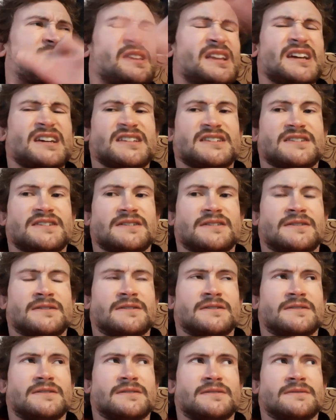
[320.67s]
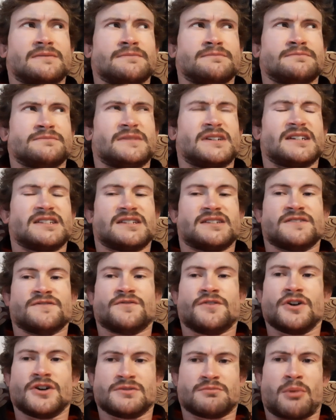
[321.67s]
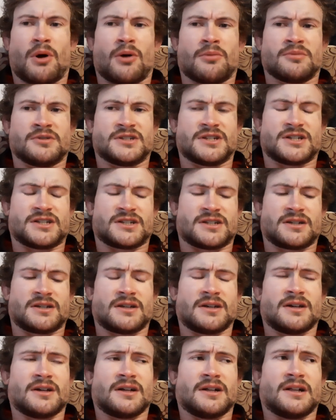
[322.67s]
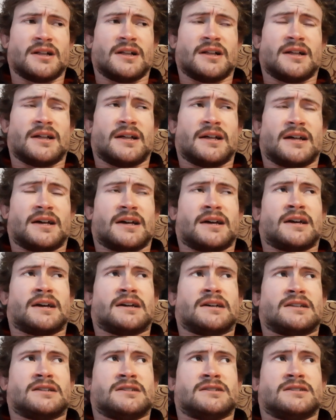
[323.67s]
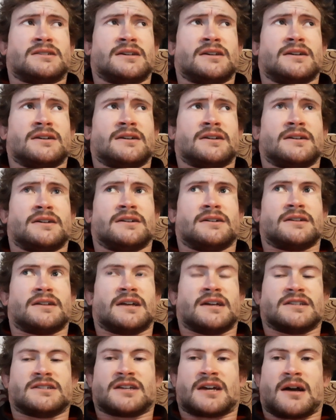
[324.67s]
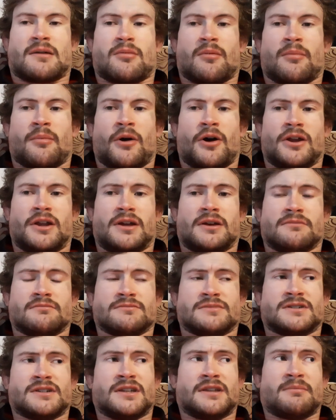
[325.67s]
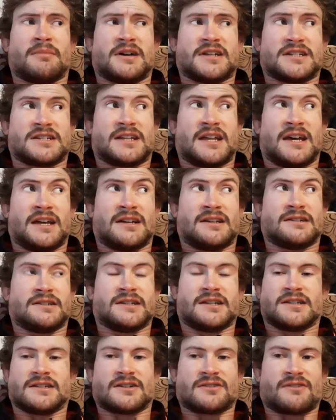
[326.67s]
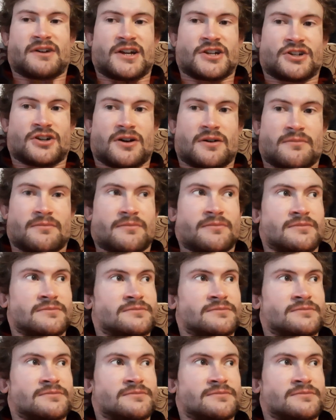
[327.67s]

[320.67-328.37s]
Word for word: I think it's his first pole position. And it's a couple podiums in the Mustang and does a great job.